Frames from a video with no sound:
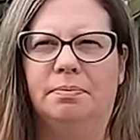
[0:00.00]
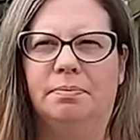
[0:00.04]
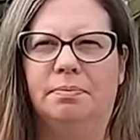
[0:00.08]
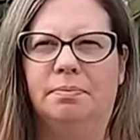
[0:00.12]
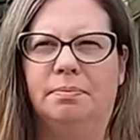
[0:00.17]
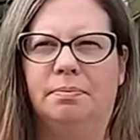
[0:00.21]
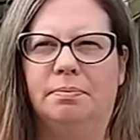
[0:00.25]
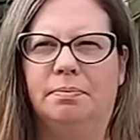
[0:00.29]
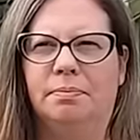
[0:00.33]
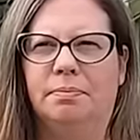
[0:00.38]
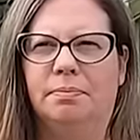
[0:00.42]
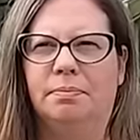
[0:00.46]

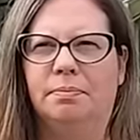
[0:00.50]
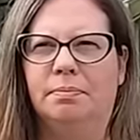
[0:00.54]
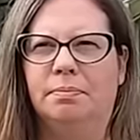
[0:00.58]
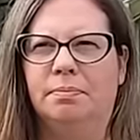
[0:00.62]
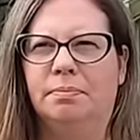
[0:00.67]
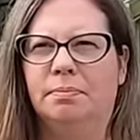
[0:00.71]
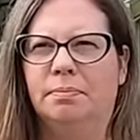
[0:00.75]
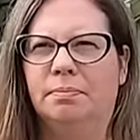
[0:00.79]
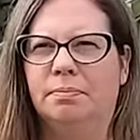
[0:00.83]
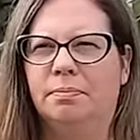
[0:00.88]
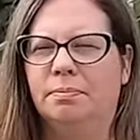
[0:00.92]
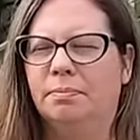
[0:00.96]

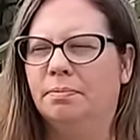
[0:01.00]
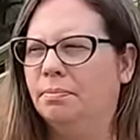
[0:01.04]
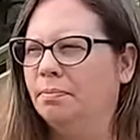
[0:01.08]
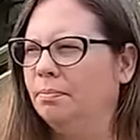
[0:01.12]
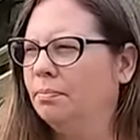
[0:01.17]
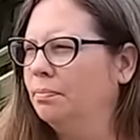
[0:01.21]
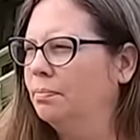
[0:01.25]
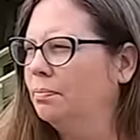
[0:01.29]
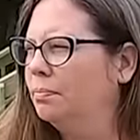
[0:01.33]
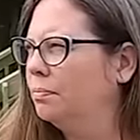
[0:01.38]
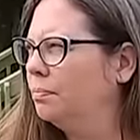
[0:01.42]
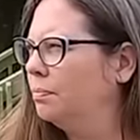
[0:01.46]

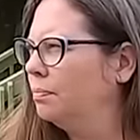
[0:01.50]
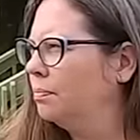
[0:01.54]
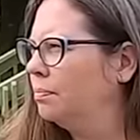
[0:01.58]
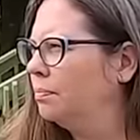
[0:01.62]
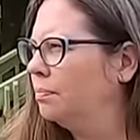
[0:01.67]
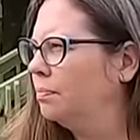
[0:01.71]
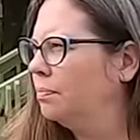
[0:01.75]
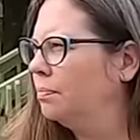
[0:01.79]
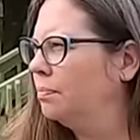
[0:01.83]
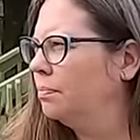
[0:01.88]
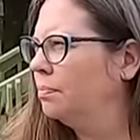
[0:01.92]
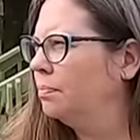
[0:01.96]

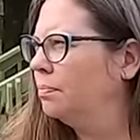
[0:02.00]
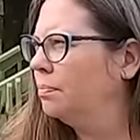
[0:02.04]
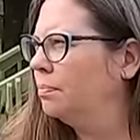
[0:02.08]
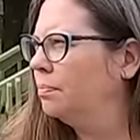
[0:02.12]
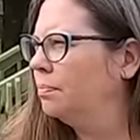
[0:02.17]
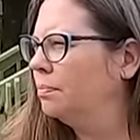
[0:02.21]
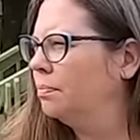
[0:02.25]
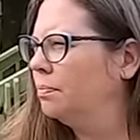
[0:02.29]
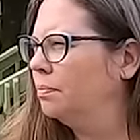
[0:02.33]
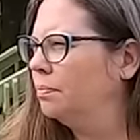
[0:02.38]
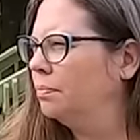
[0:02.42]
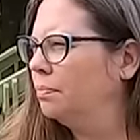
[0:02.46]

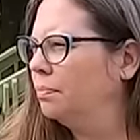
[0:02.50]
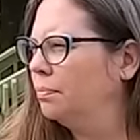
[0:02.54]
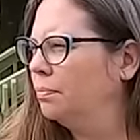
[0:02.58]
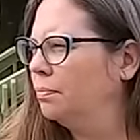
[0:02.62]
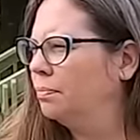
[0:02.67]
(silent)